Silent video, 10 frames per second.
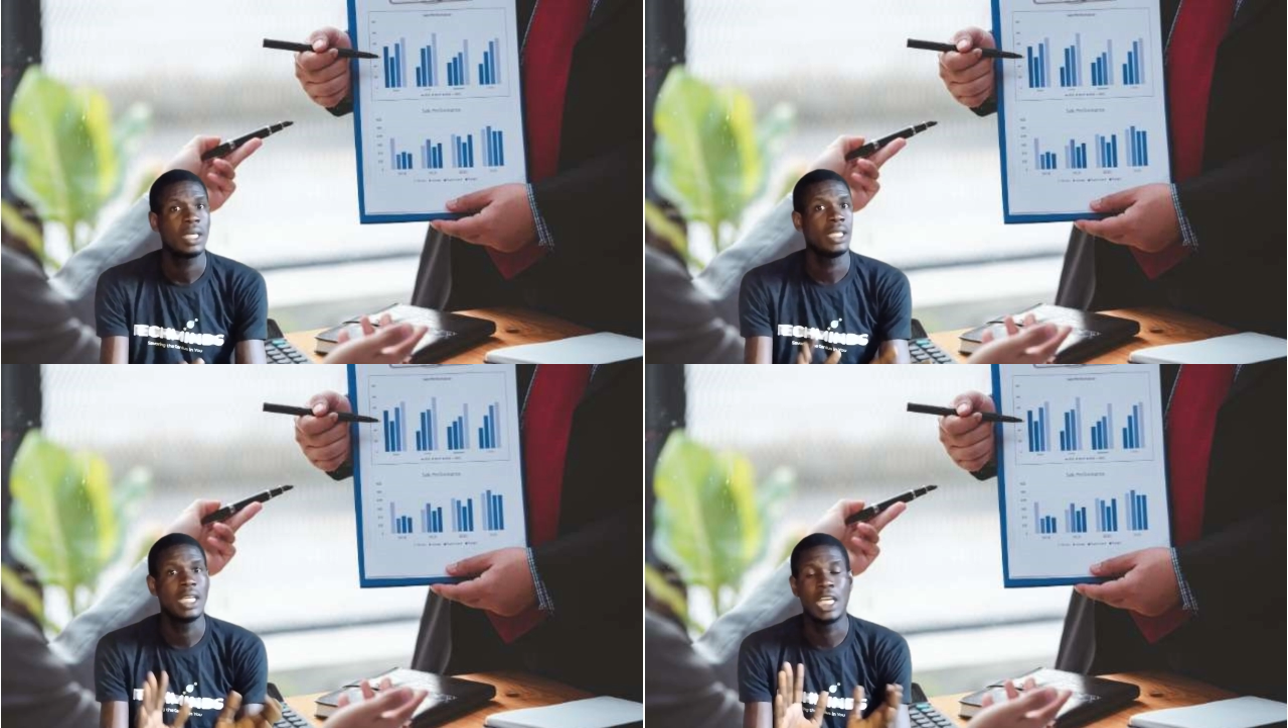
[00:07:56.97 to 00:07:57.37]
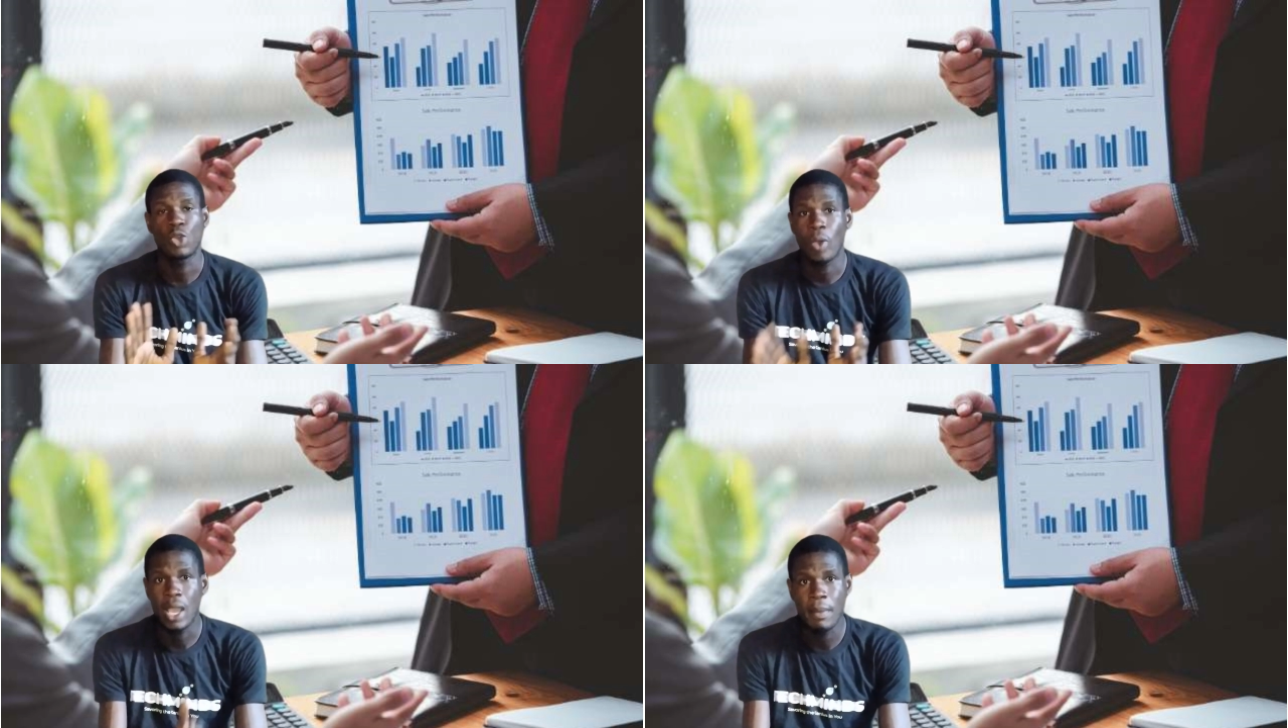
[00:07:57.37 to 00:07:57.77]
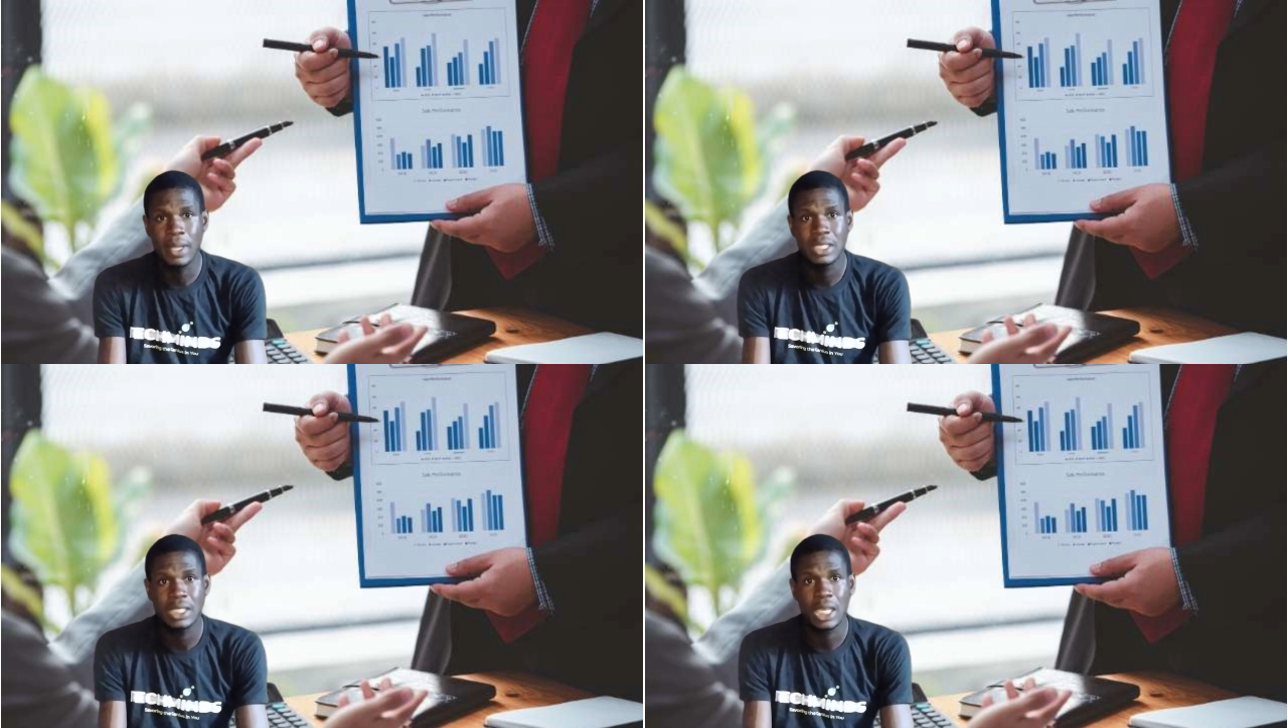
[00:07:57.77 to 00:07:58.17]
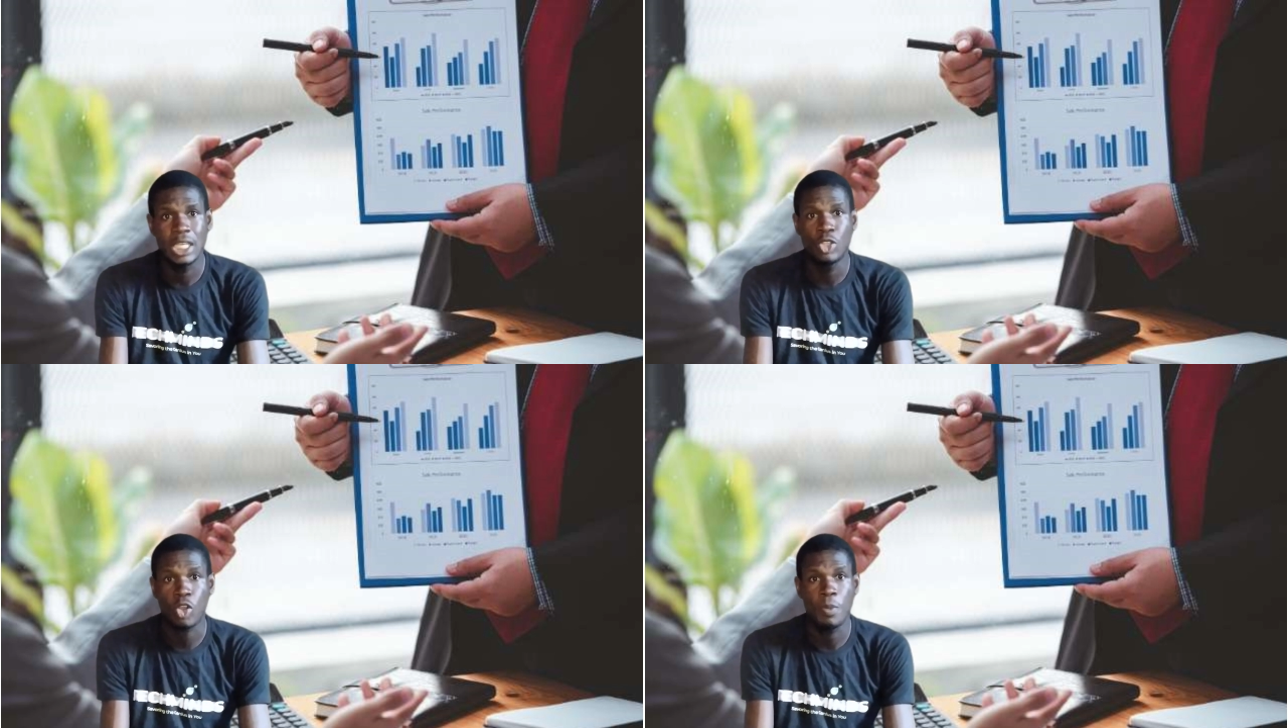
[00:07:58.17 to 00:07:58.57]
then the requirements, a
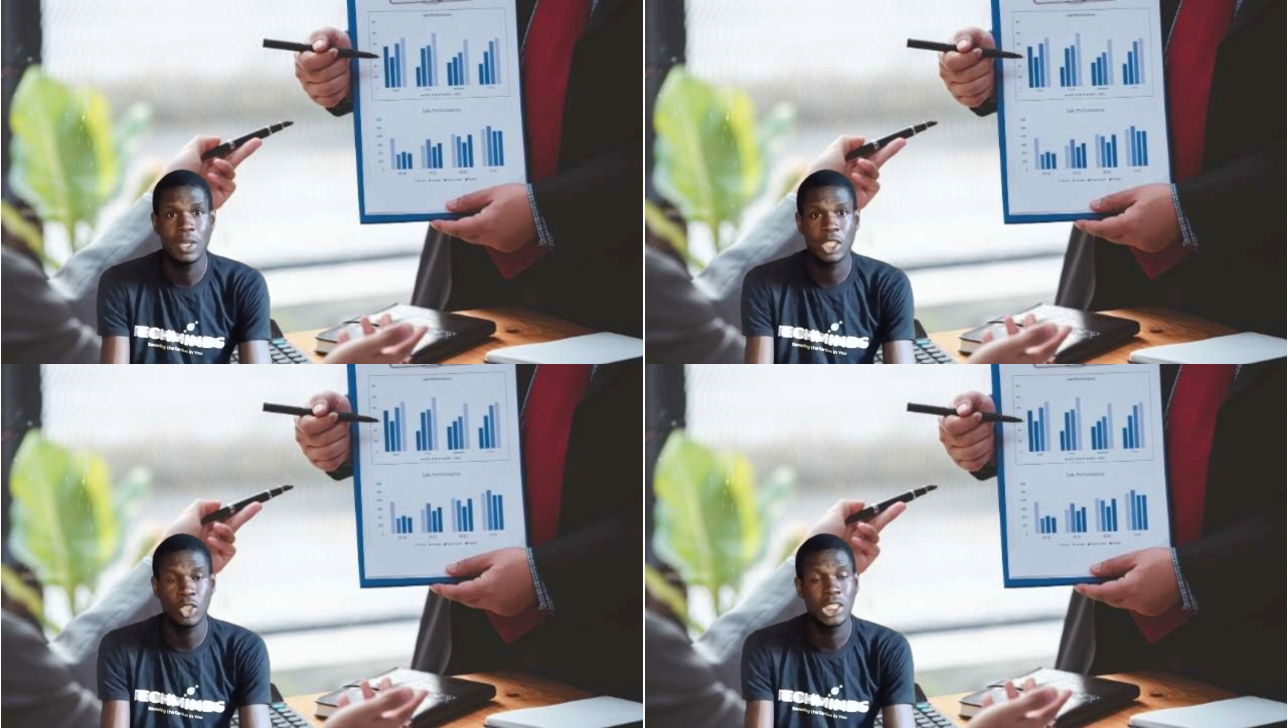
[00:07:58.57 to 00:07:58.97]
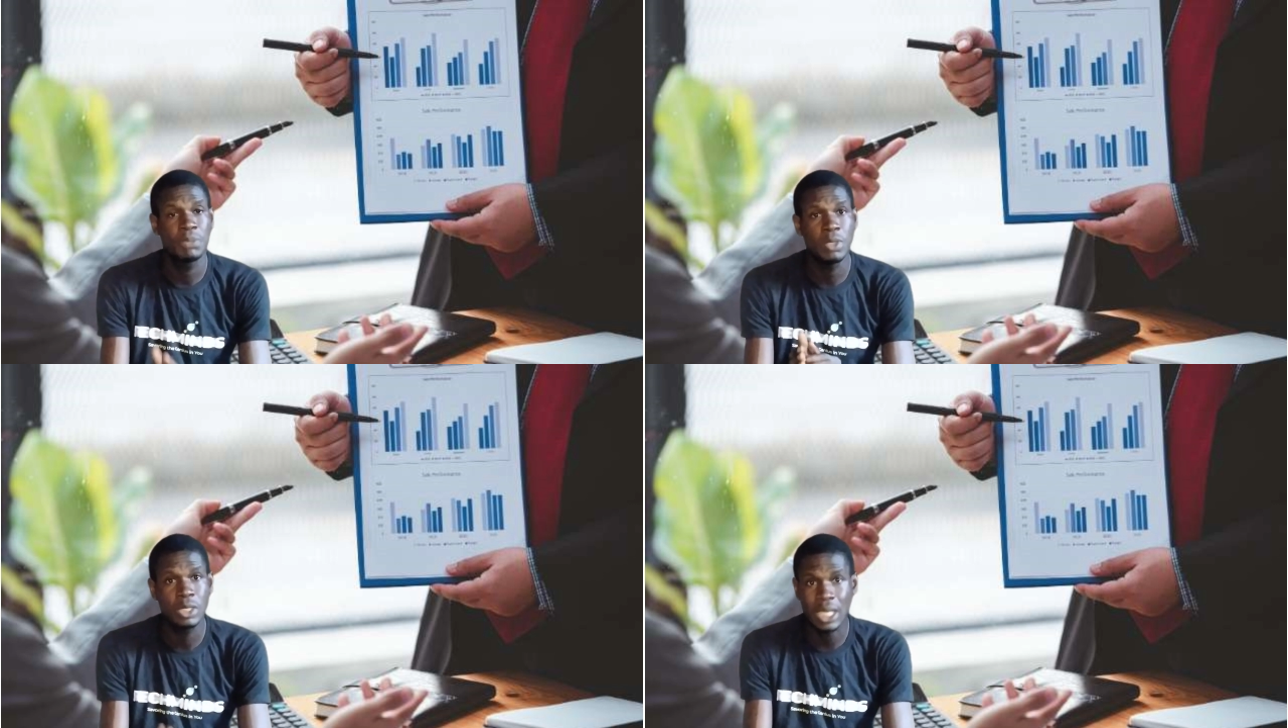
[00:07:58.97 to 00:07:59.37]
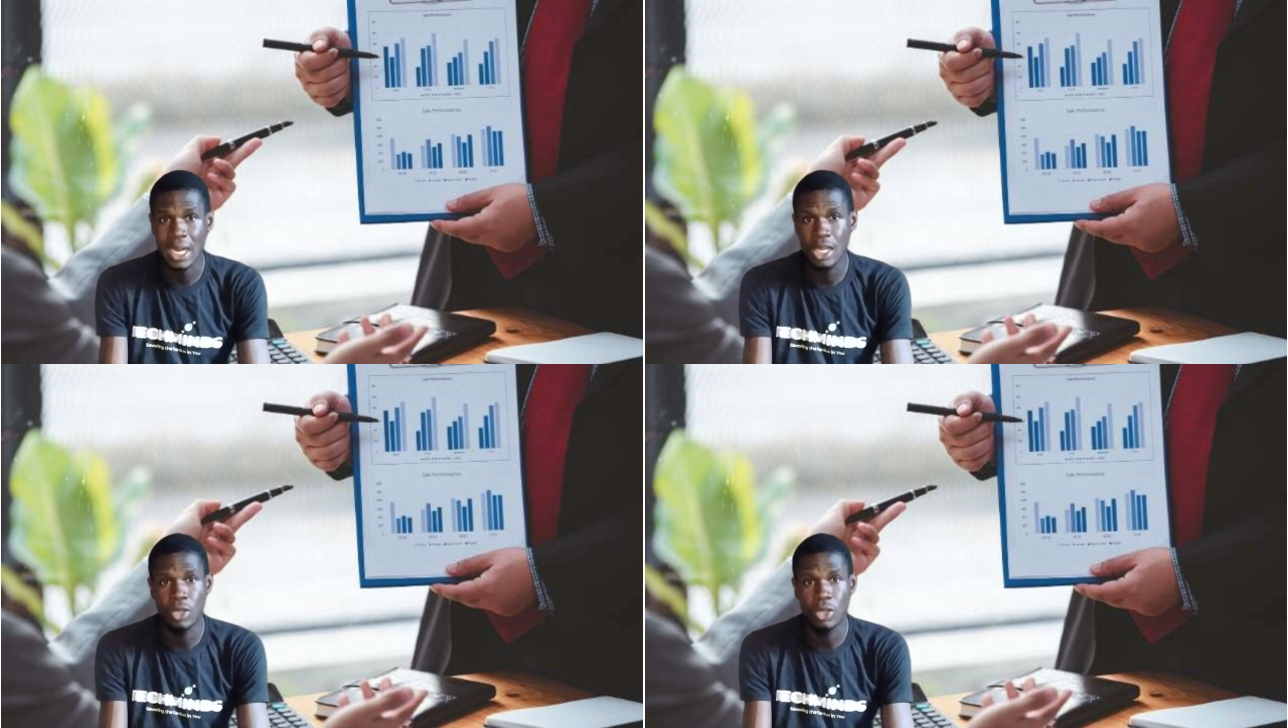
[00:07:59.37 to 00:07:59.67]
documentation is being carried